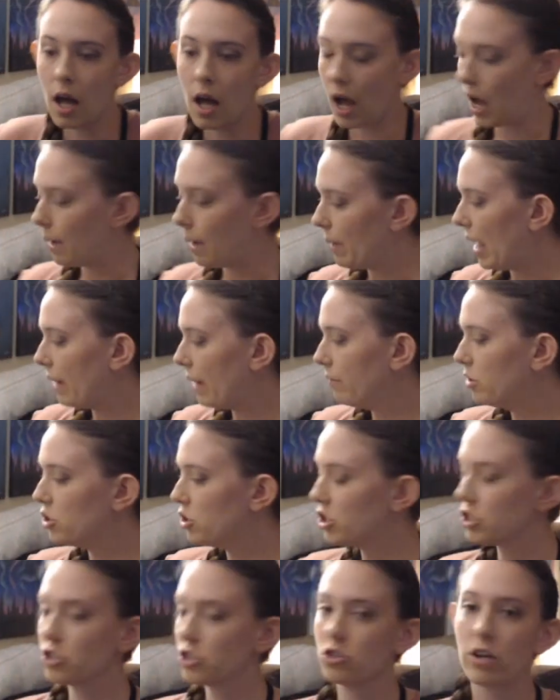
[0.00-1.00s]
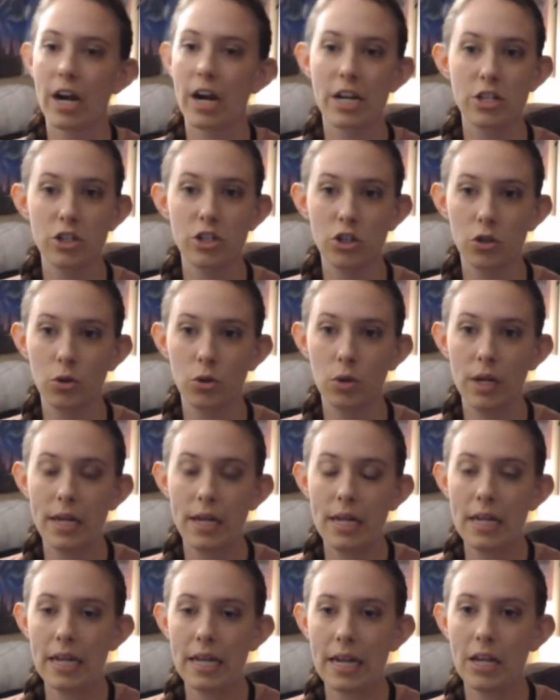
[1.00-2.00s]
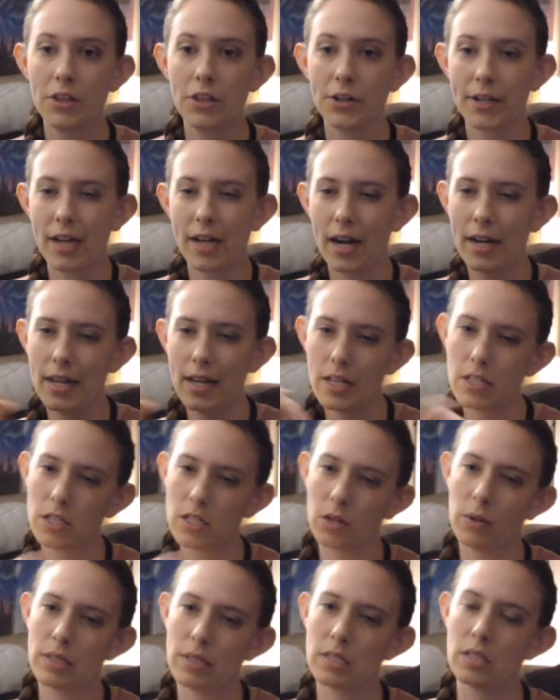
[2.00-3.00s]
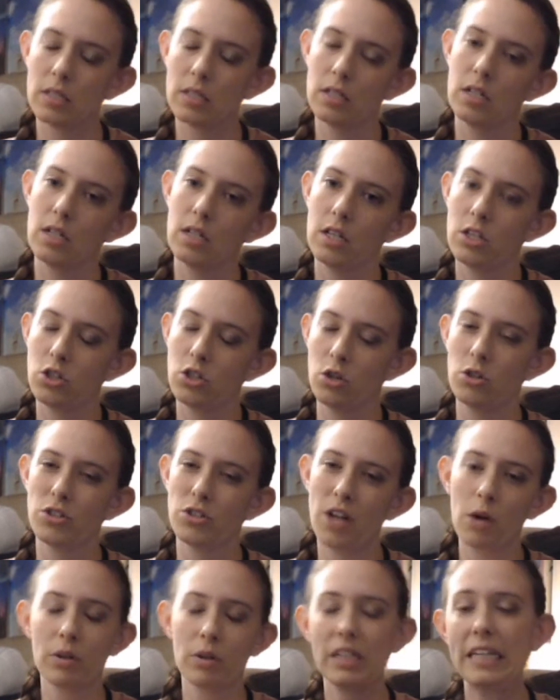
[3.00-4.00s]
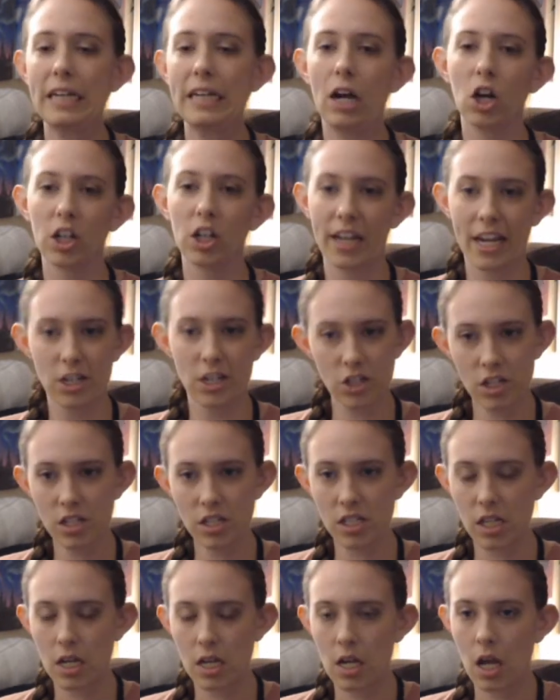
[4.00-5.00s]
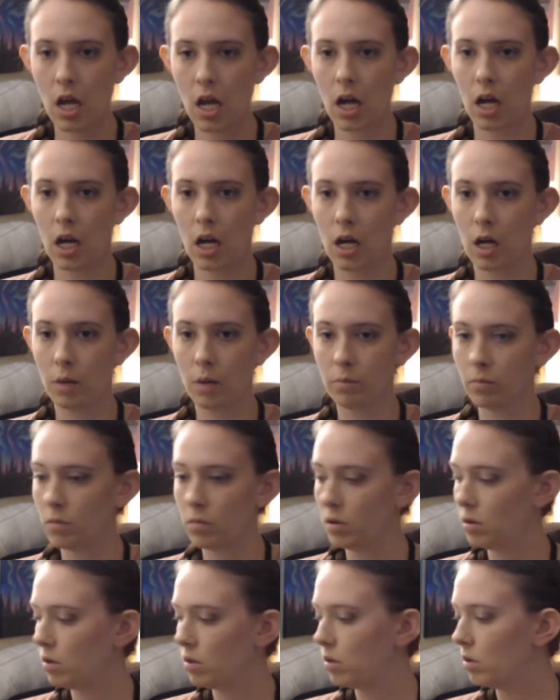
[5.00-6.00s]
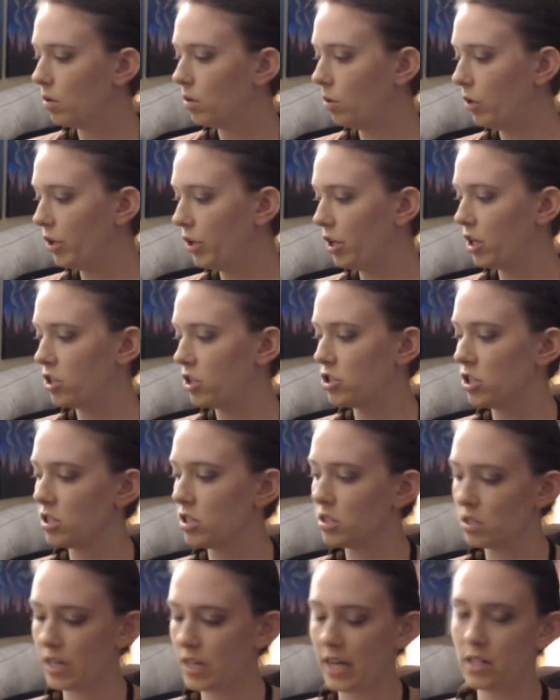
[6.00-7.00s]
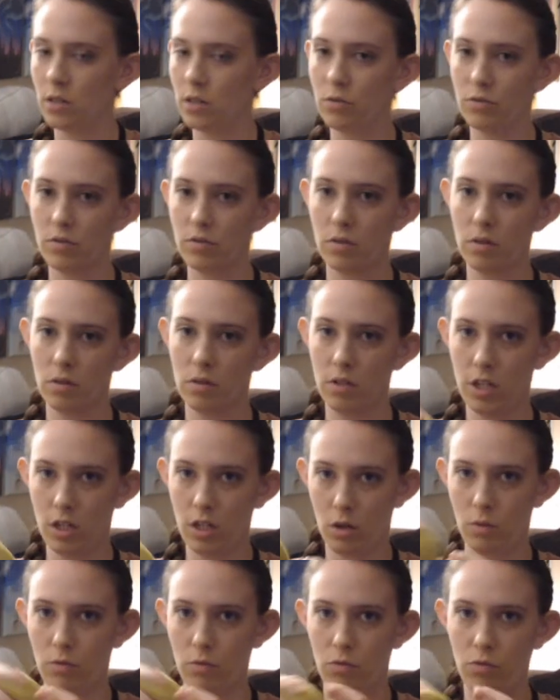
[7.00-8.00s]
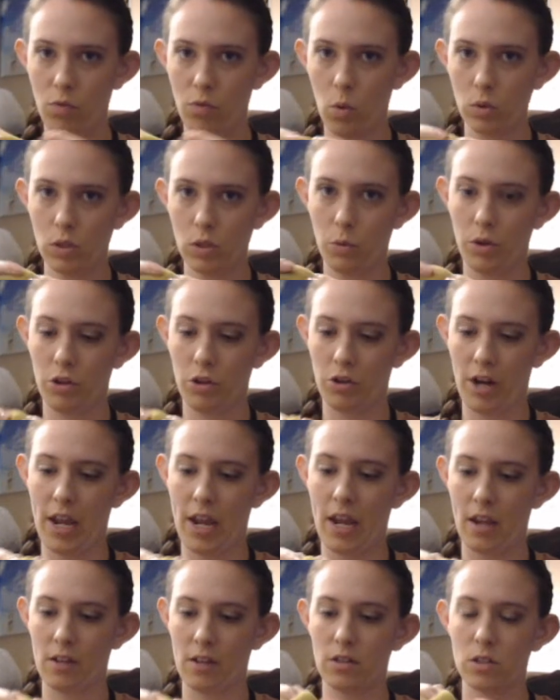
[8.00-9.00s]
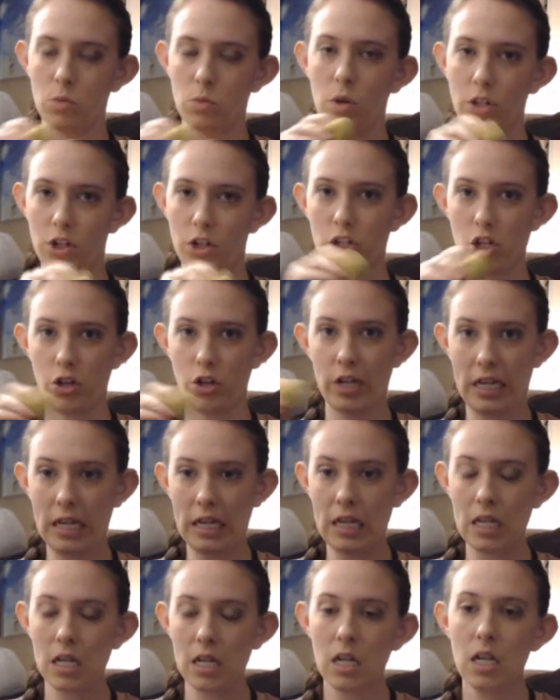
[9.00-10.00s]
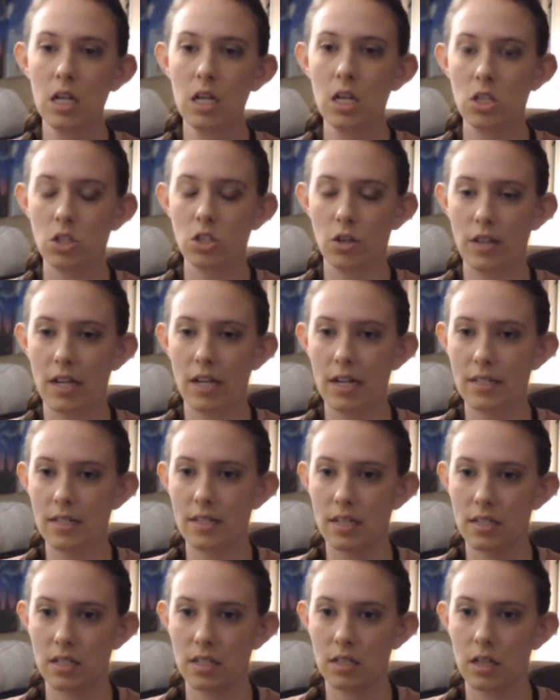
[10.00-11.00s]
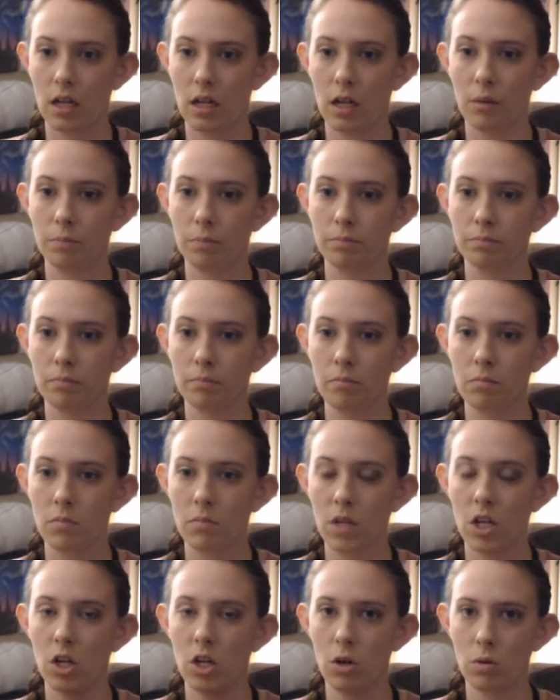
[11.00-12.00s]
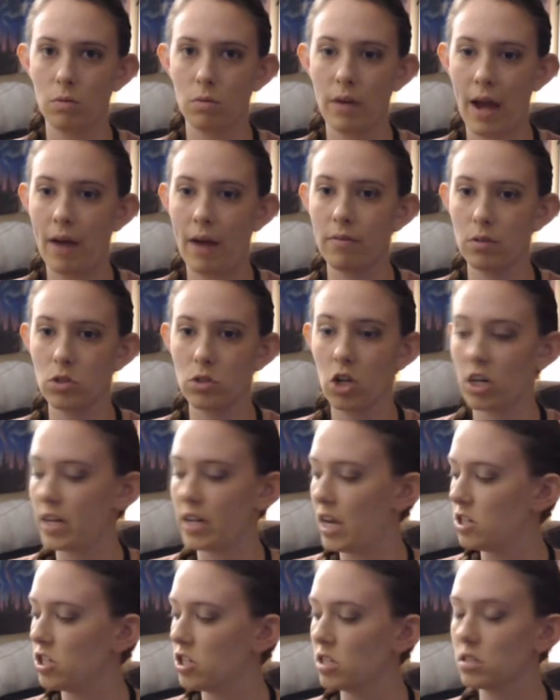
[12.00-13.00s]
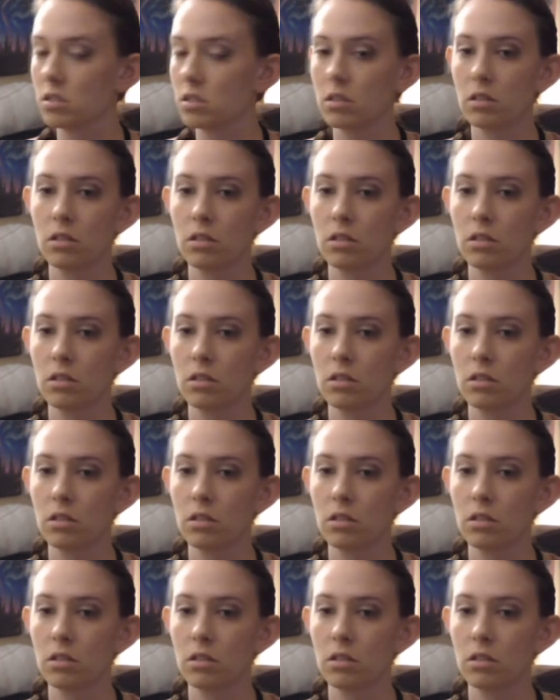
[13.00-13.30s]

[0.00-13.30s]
I would just try to either cut it so it's, so there's not really any hard edges, or you could just kind of, you know, fold it with your hands while you're doing it so that it doesn't, you don't have those hard edges.